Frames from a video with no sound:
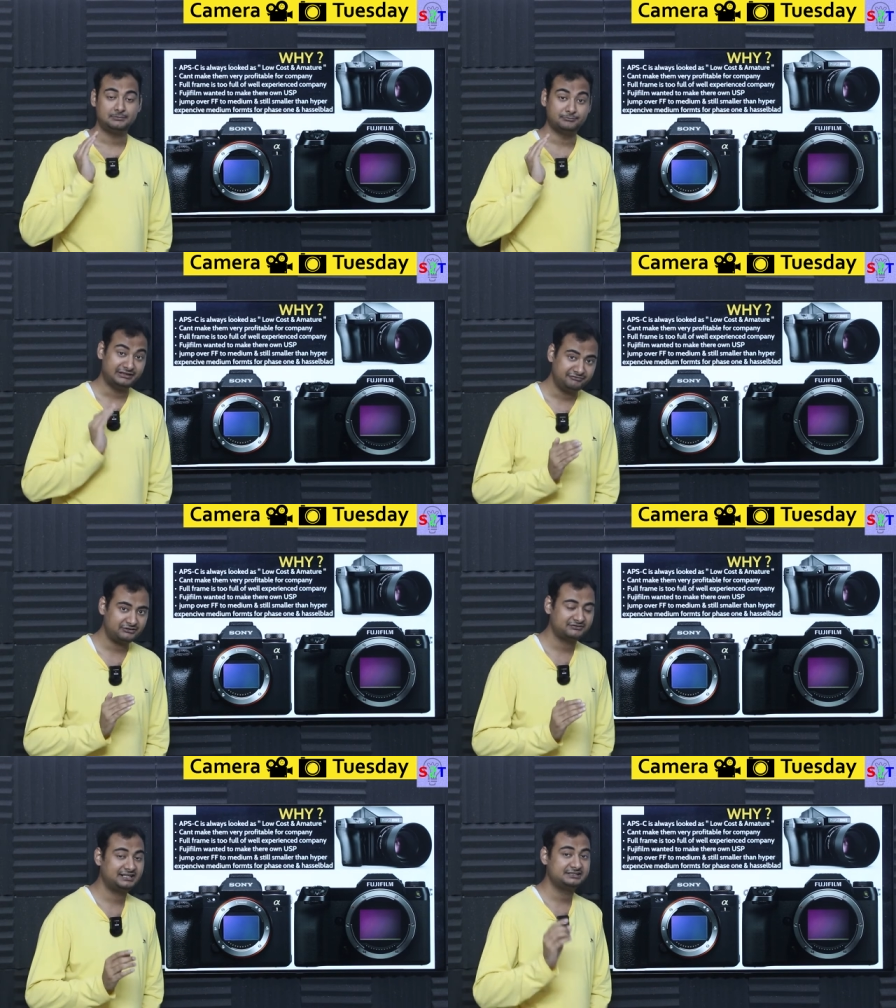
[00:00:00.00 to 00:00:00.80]

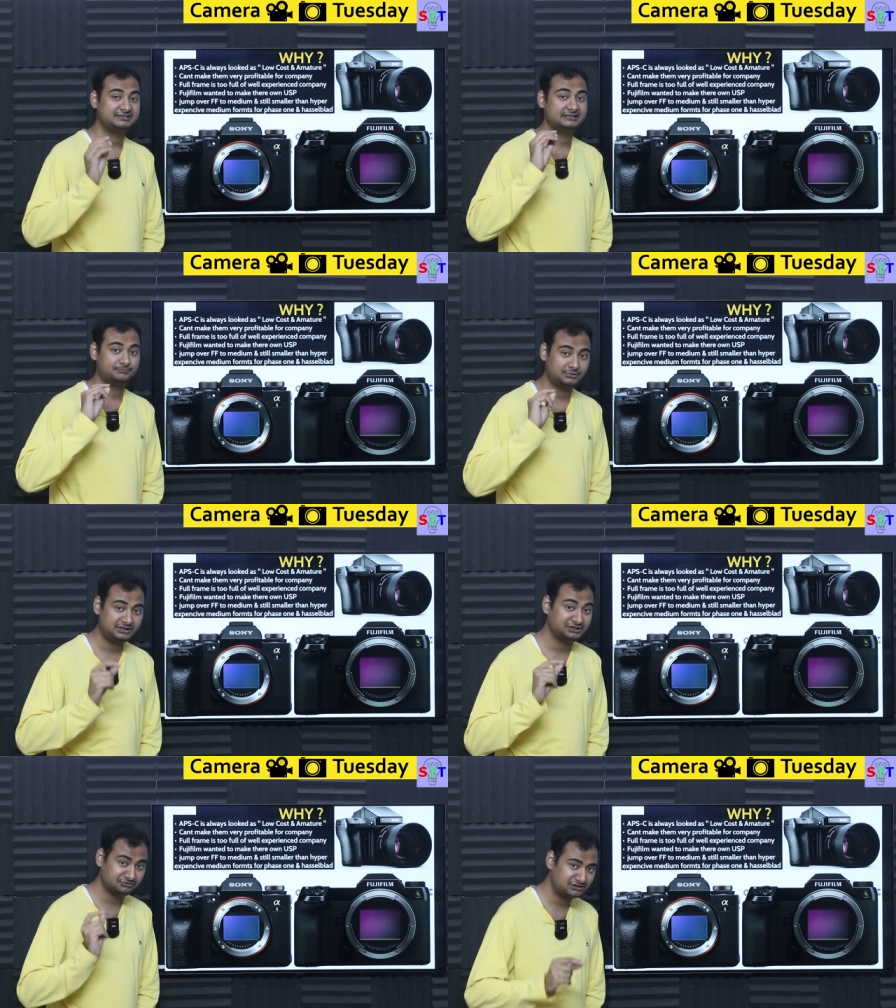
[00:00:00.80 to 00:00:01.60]
Benefit of that is their
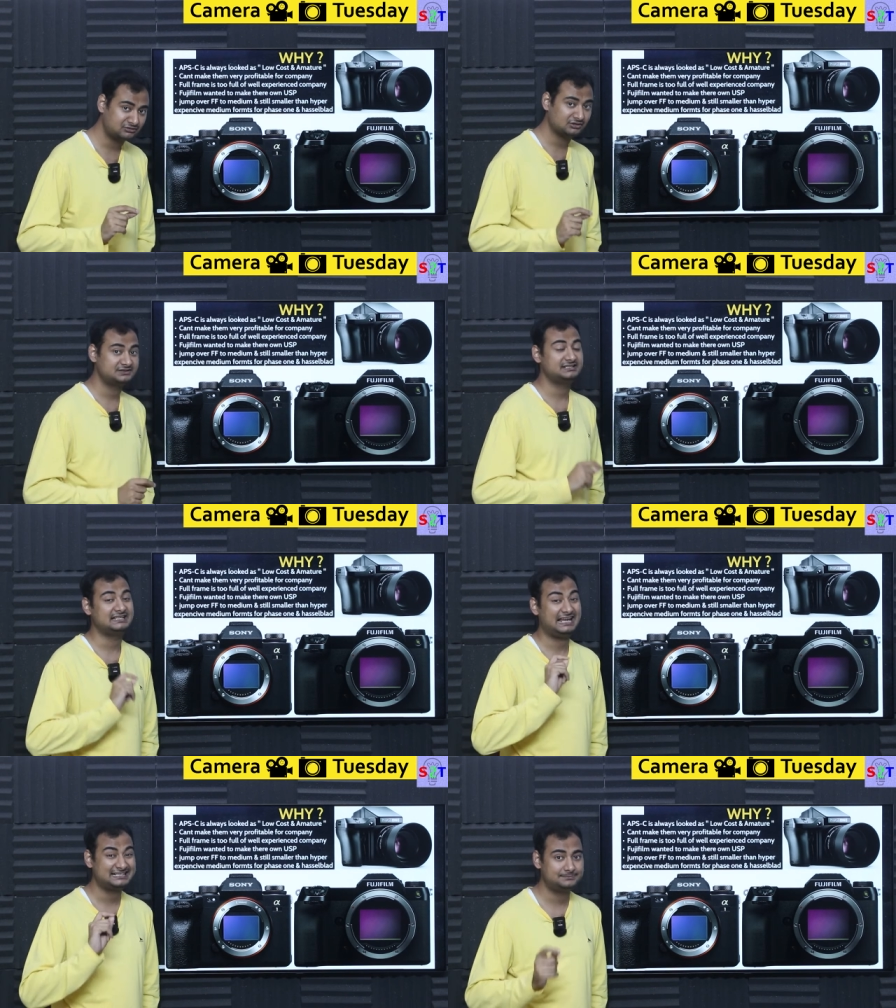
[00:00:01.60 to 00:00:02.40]
per unit cost
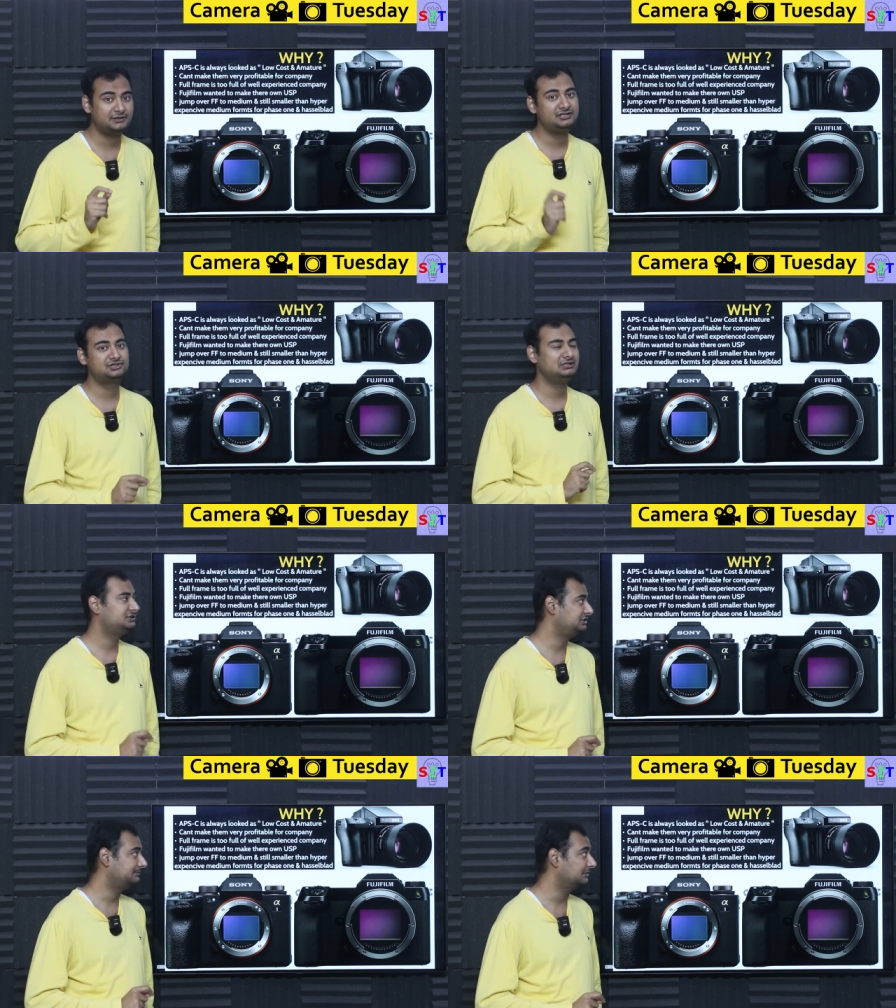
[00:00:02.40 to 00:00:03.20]
is
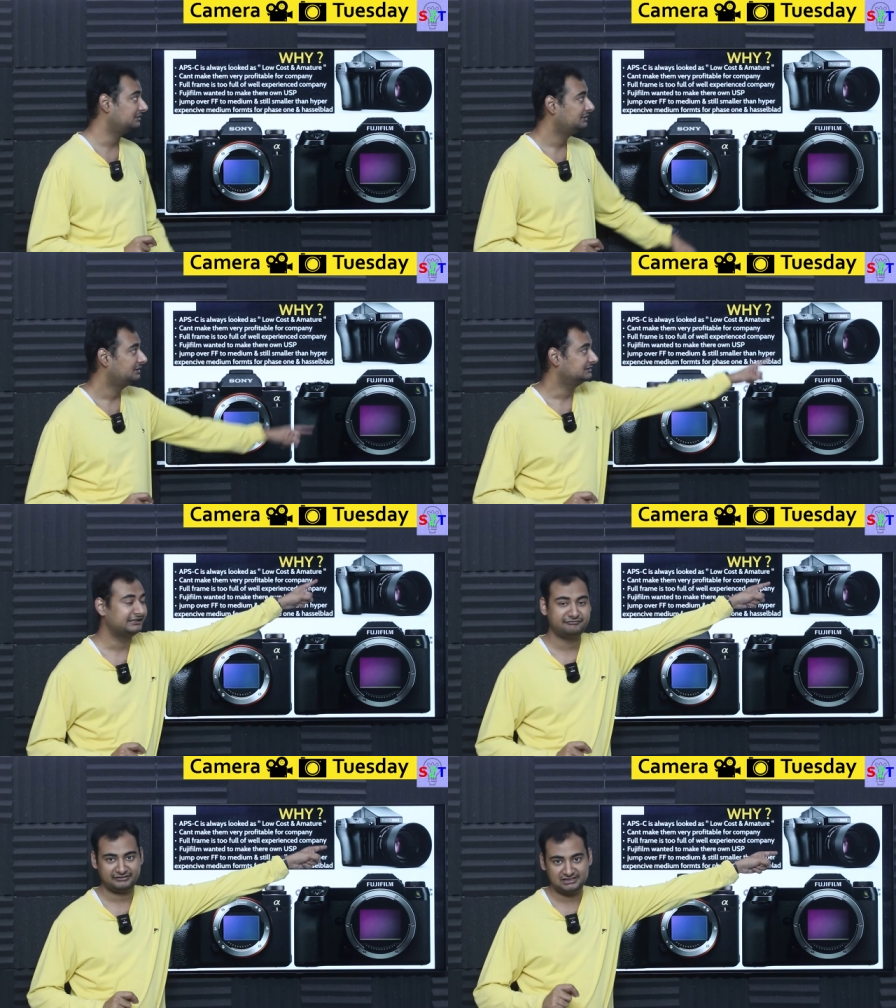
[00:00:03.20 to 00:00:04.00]
exponentially cheaper
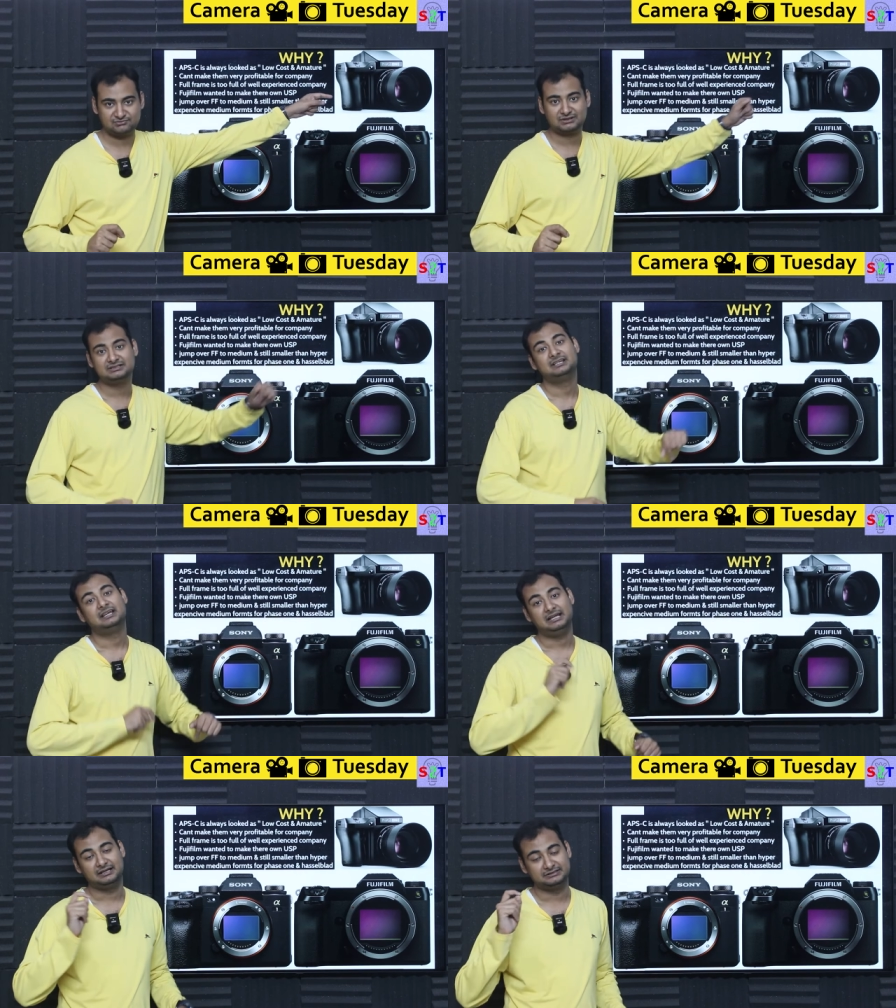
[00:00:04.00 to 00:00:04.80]
than phase one
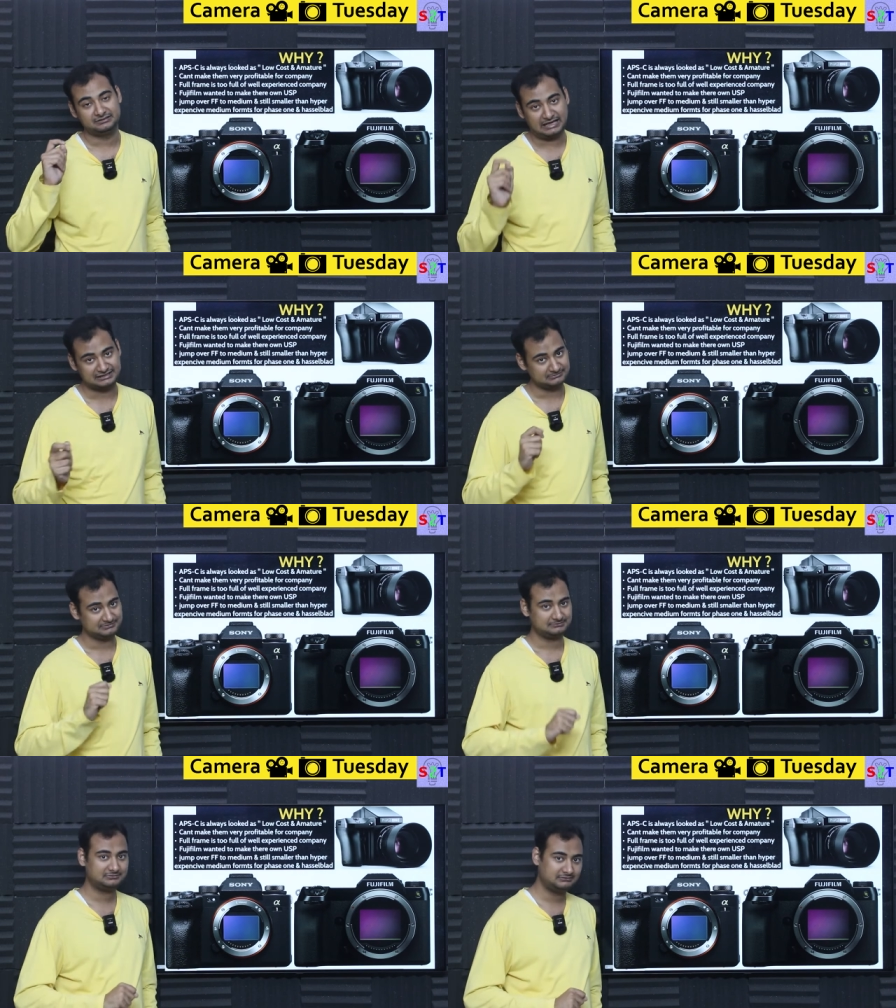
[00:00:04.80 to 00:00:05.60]
and
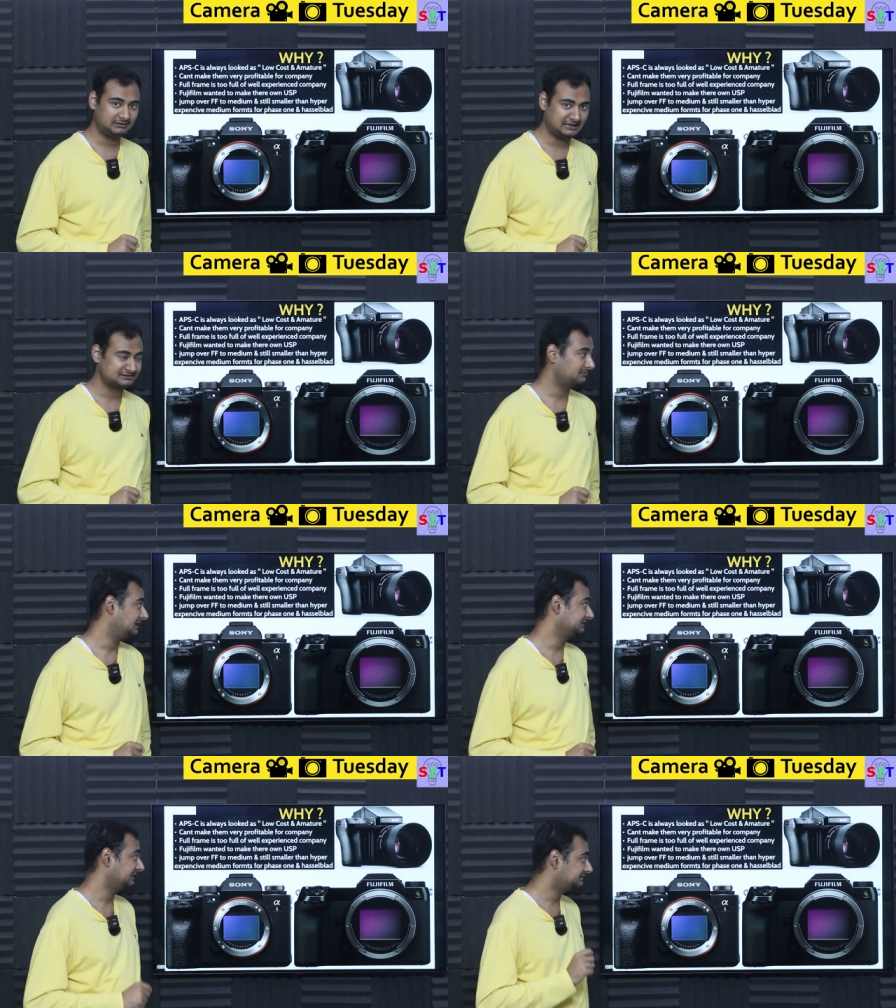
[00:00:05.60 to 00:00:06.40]

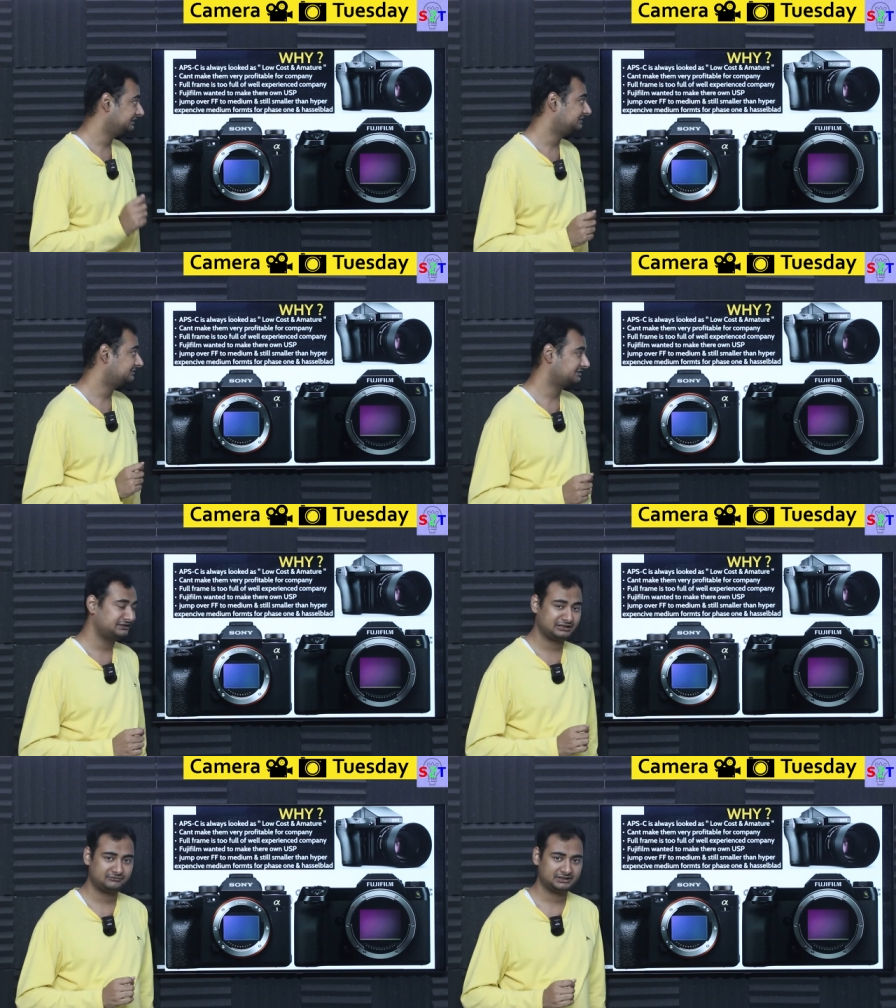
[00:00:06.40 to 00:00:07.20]
Hasselblad. That created a
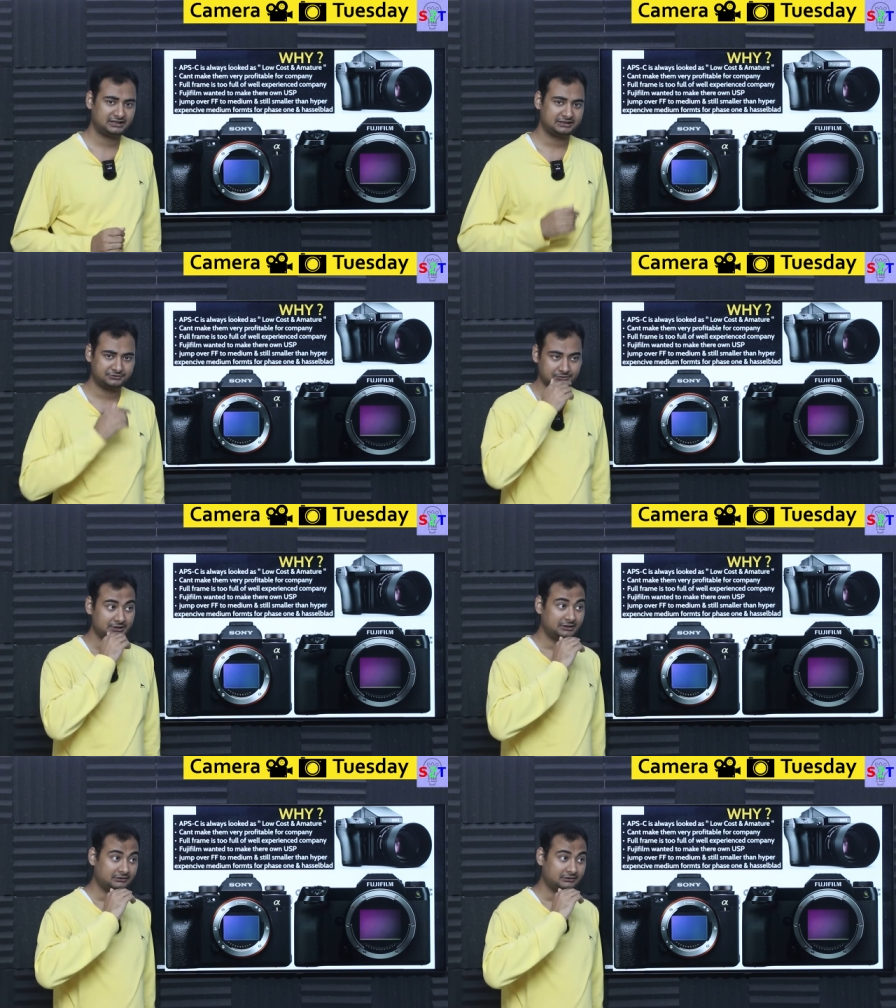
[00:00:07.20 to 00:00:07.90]
scenario where they're like, dude,